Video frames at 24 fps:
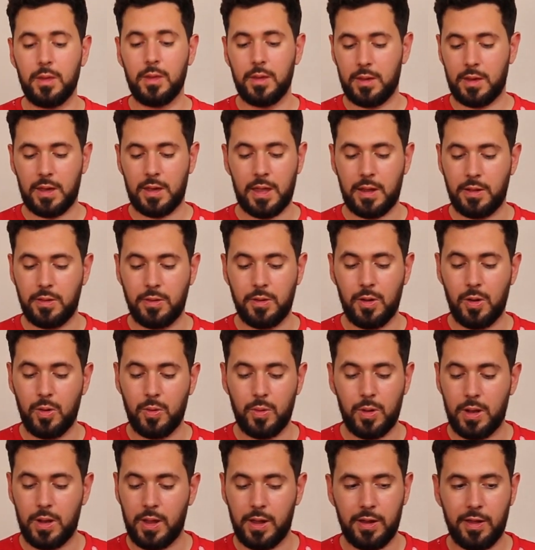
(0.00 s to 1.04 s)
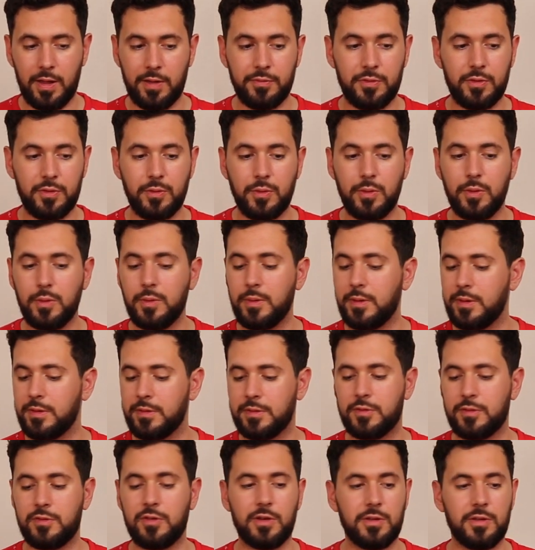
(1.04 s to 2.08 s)
And now all I have to do is
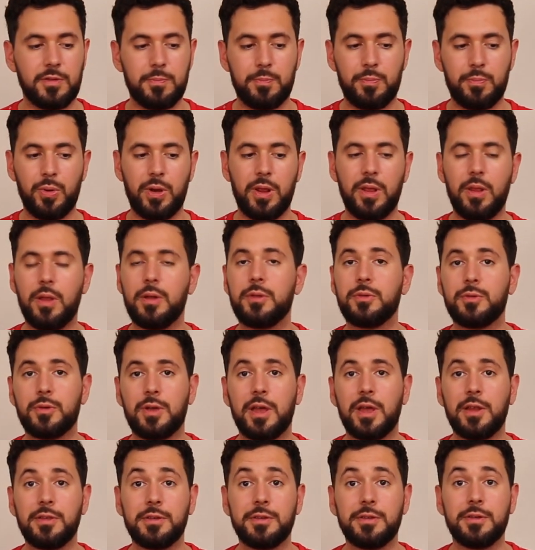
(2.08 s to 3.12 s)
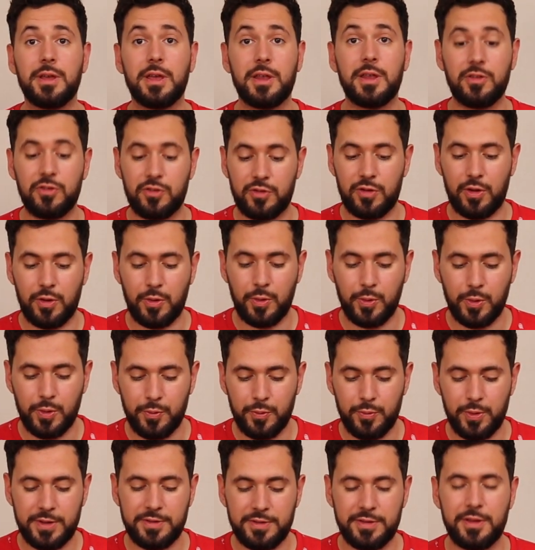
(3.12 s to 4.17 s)
just put it all together and show you the
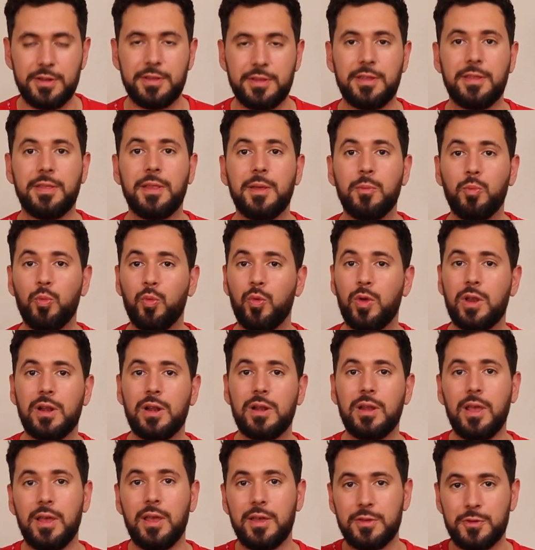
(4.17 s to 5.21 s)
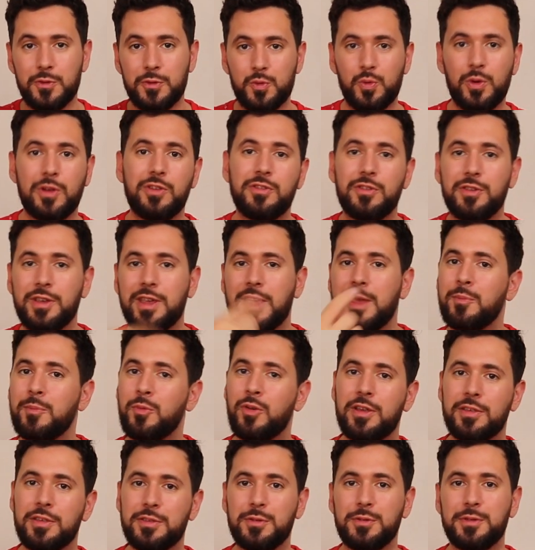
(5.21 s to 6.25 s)
result, and then we'll switch the
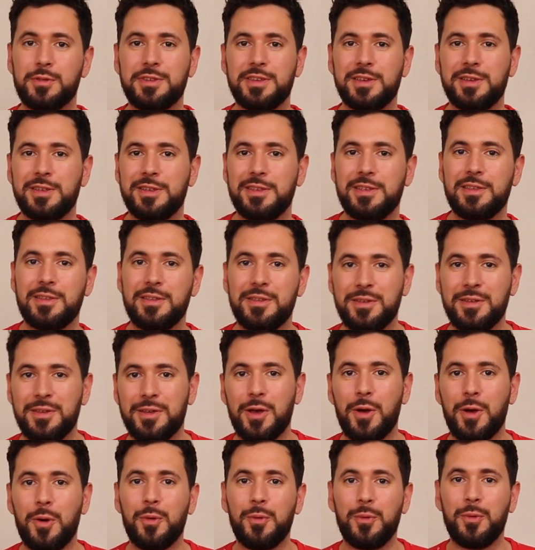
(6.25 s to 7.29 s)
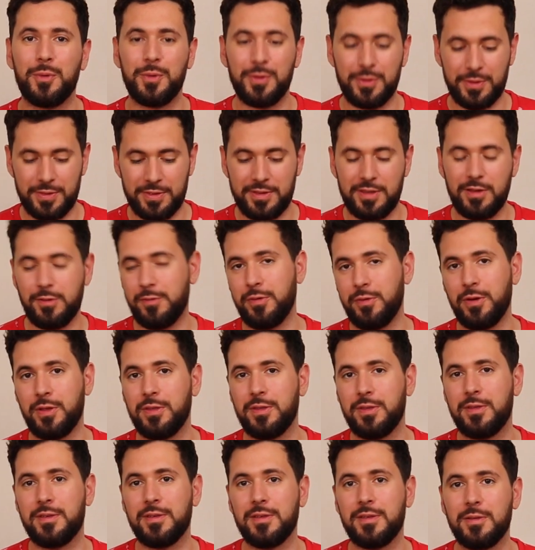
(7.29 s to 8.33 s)
cameras to see how
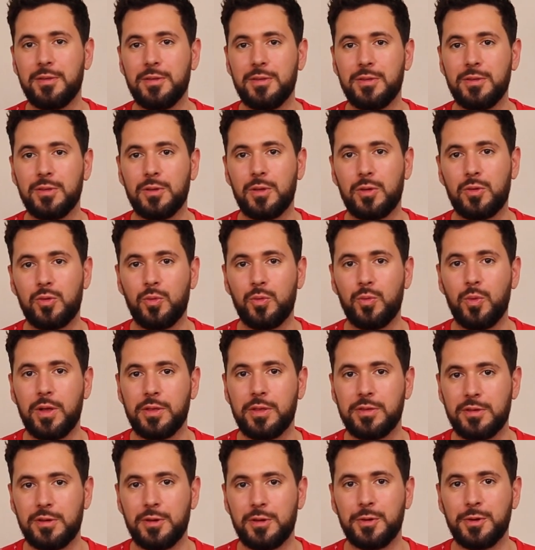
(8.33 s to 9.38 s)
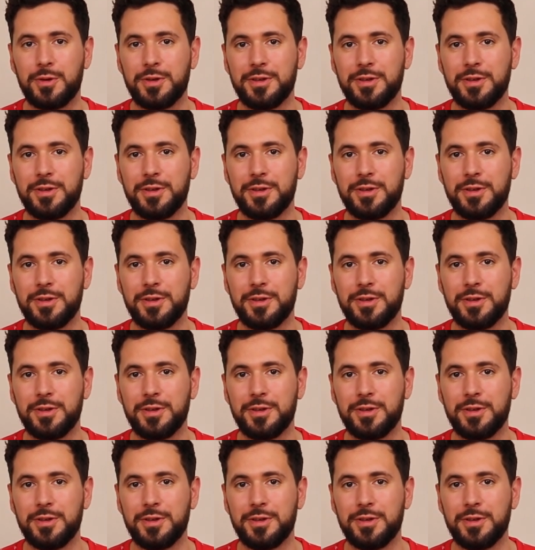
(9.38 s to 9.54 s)
different the two ones look.